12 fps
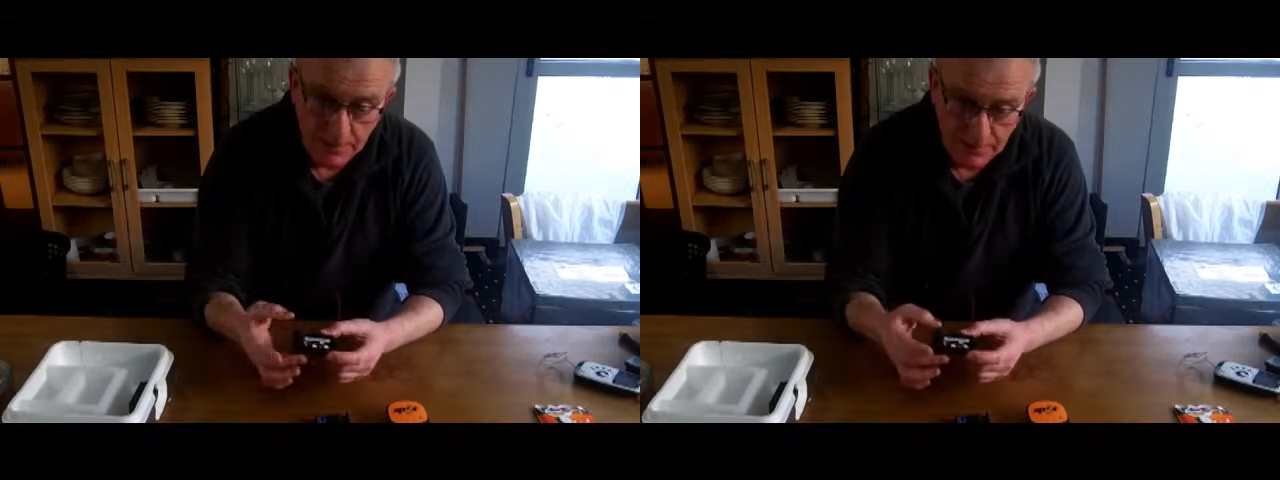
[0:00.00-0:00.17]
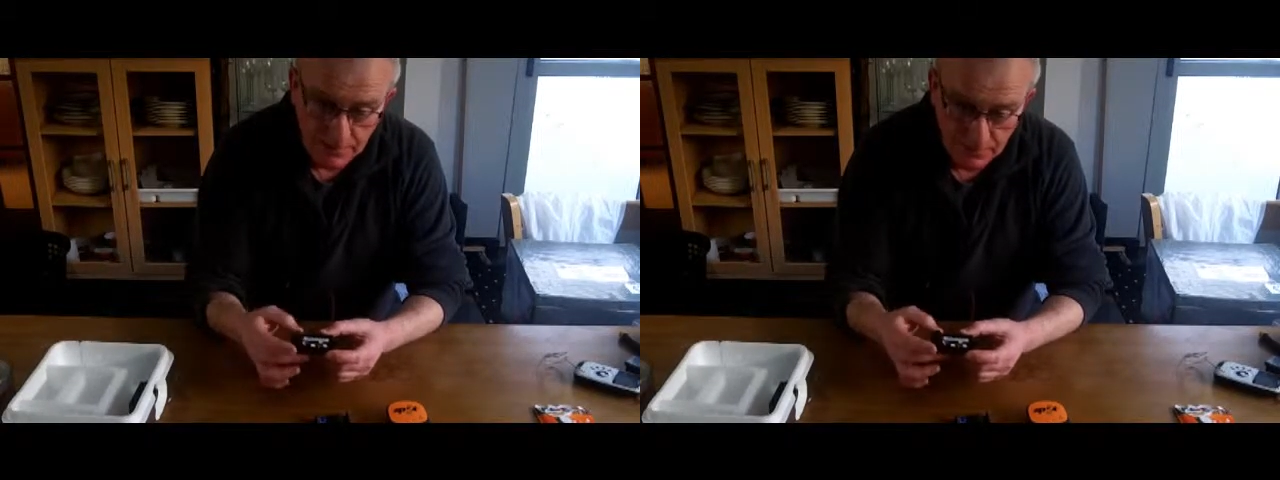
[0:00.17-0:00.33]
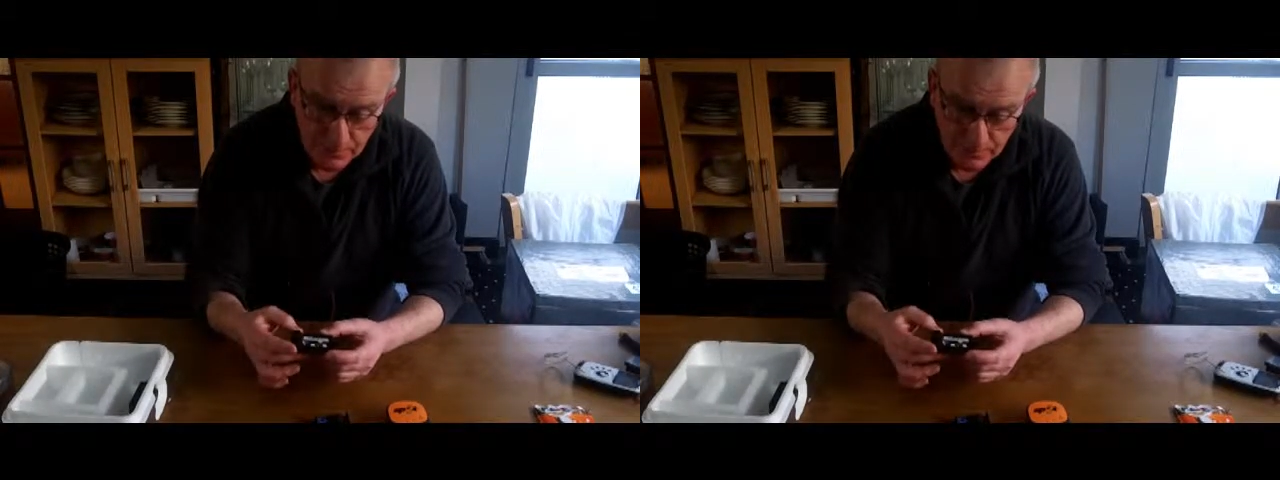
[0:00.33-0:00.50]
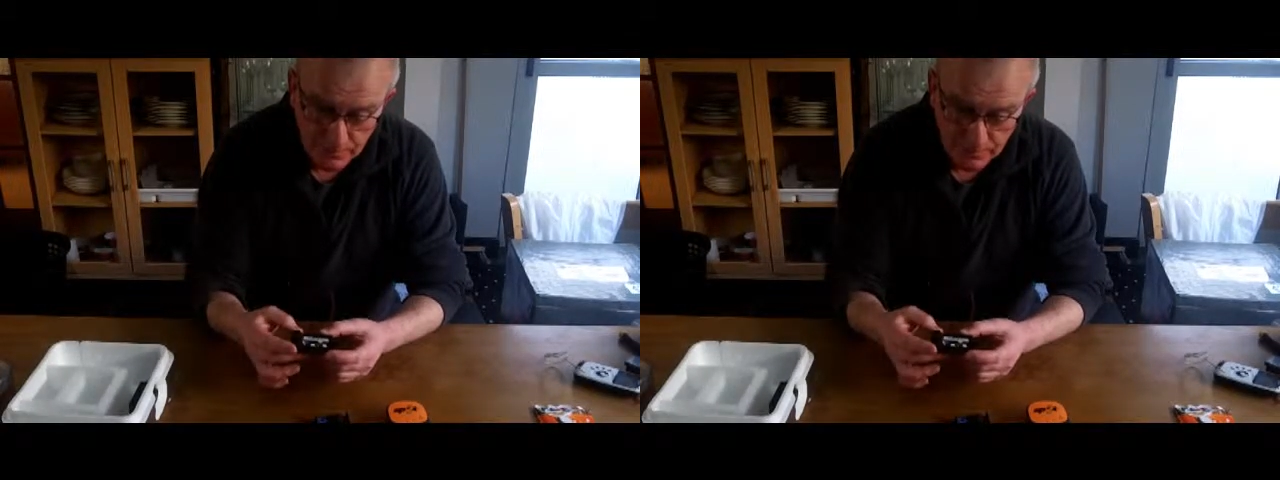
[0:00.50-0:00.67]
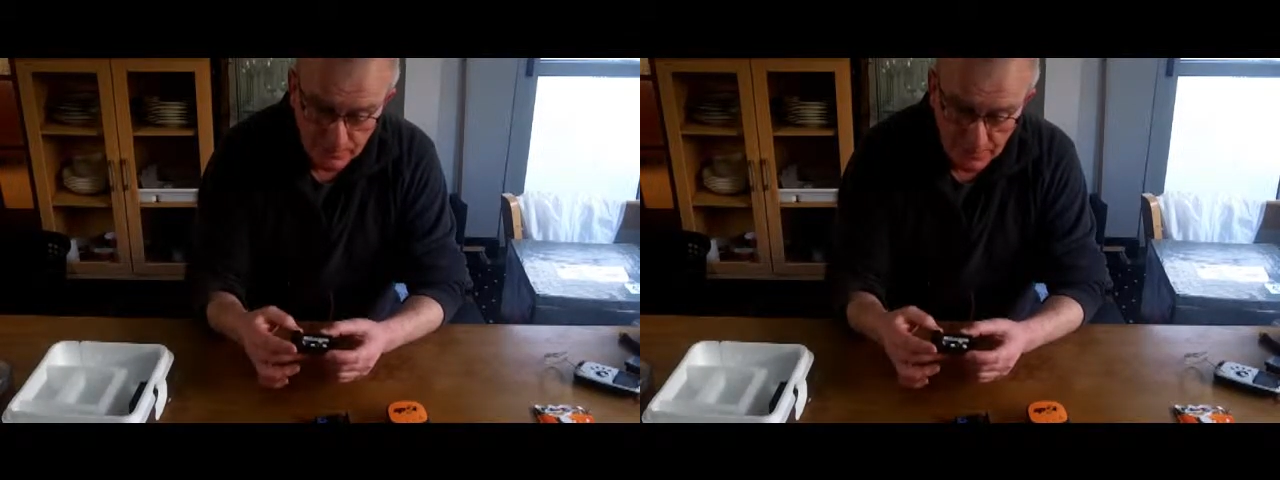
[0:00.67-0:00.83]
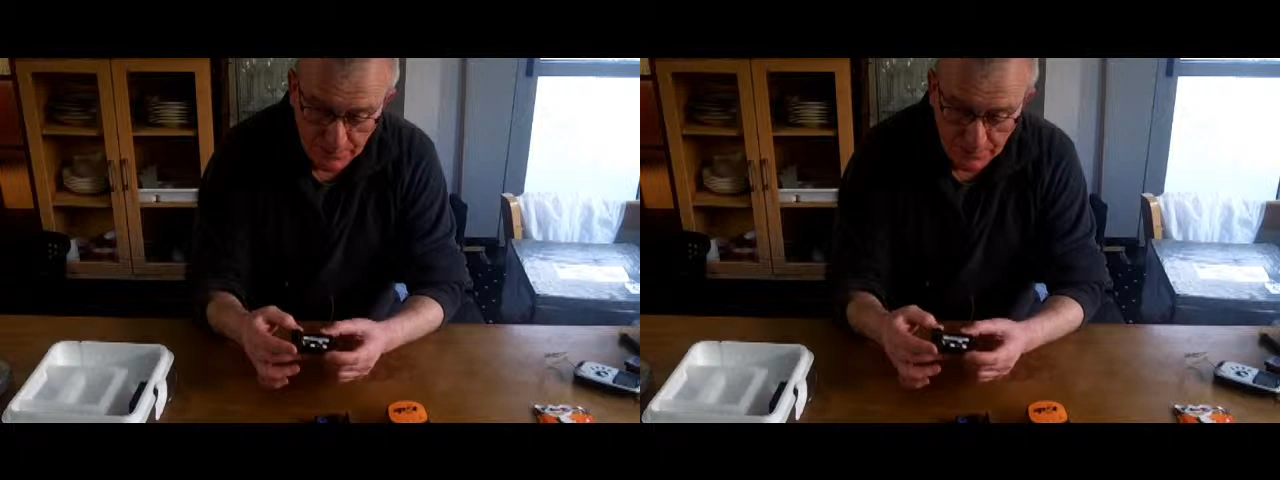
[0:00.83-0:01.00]
your
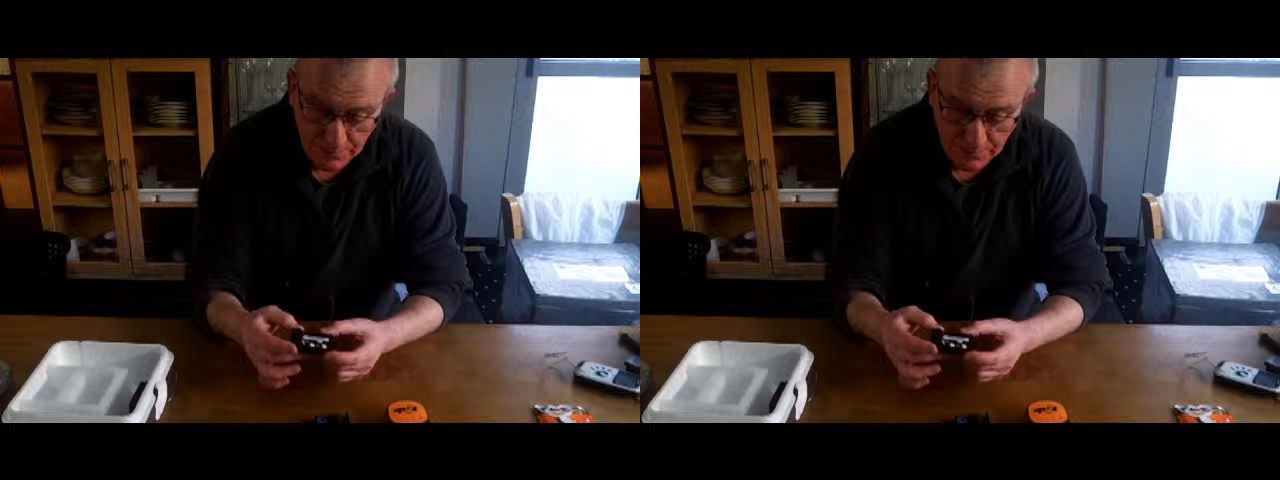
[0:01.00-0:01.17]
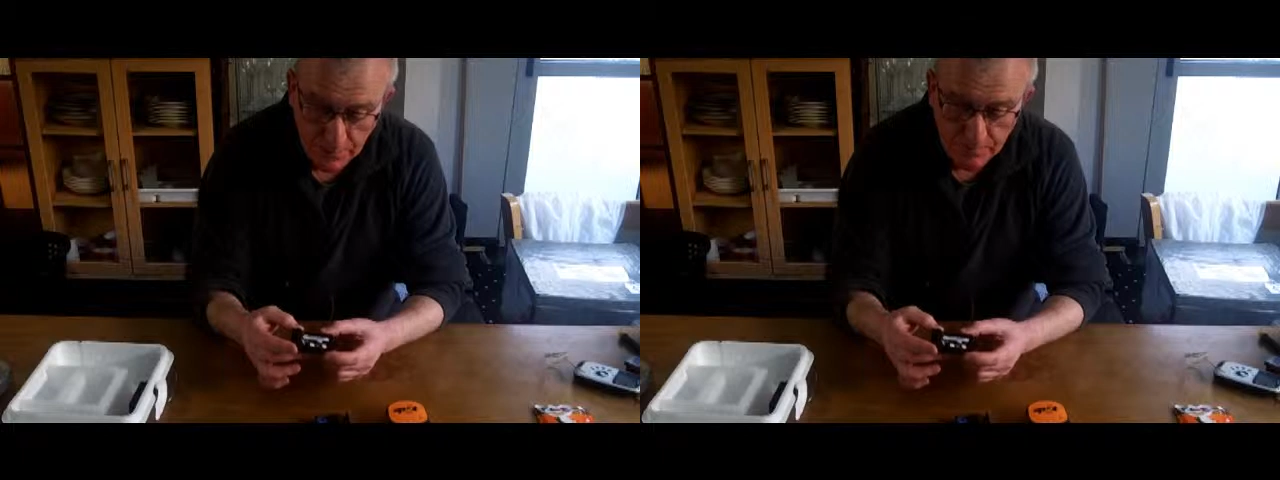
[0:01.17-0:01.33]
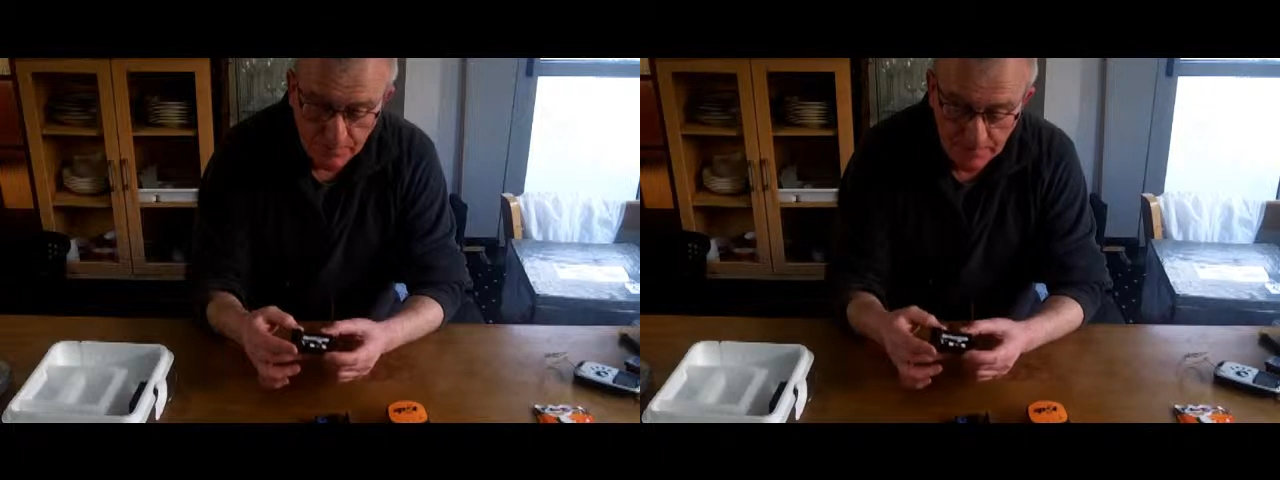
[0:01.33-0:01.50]
balloon from.